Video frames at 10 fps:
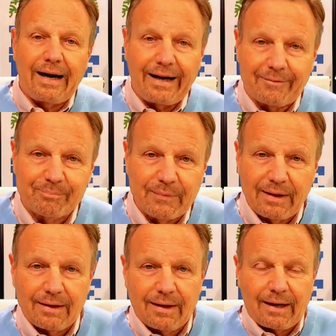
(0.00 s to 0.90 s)
Hi,
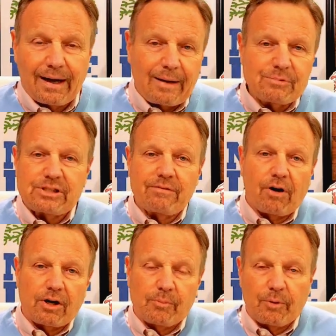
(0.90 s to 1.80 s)
I'm Steve
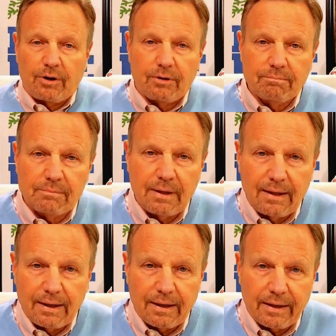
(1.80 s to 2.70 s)
Arterburn,
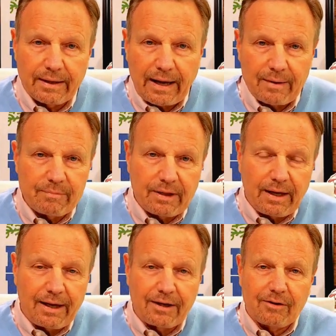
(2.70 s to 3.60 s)
and I'm
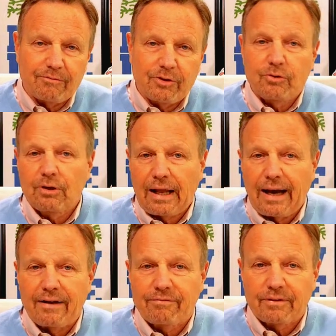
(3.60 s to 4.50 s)
the head of New
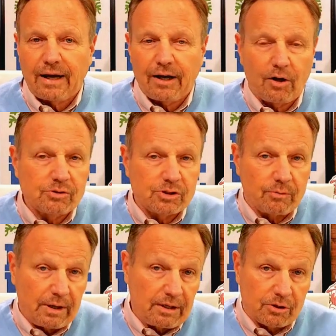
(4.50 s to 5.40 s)
Life, and I host
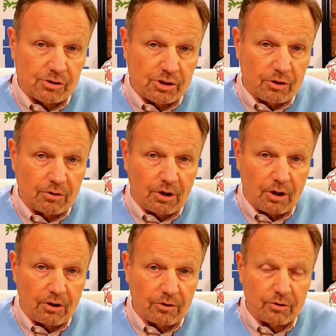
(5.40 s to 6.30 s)
a radio show
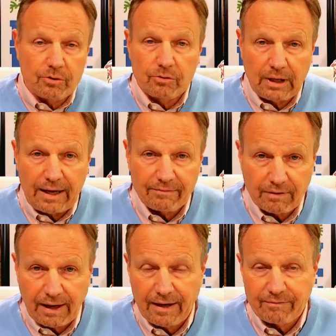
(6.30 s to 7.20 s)
called New
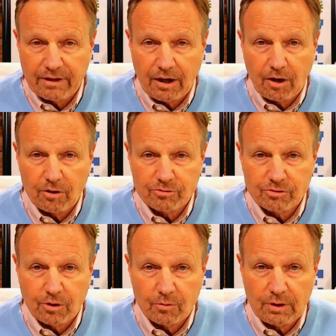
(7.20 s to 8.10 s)
Life Live, and I
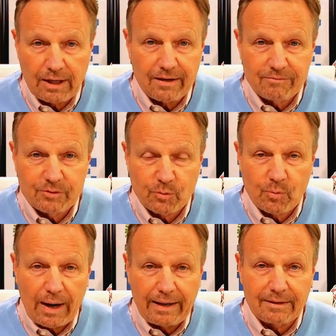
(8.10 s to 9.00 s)
also love to
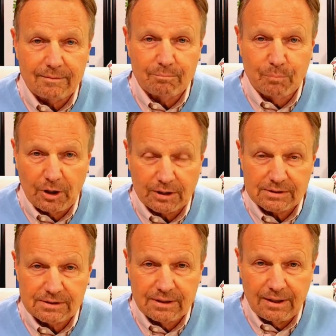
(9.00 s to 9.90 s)
write
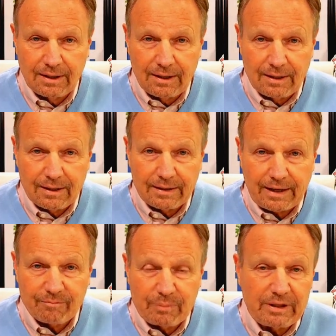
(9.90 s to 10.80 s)
books.
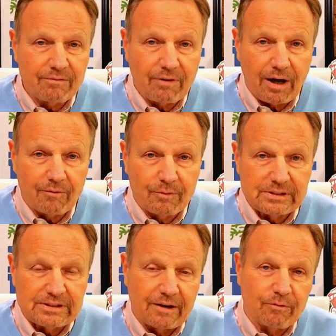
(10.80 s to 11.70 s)
And I've been involved
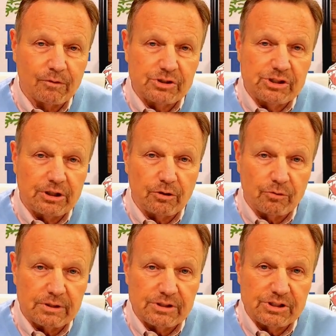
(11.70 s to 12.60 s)
with several
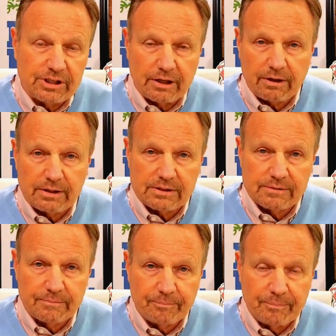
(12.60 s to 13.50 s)
children's series,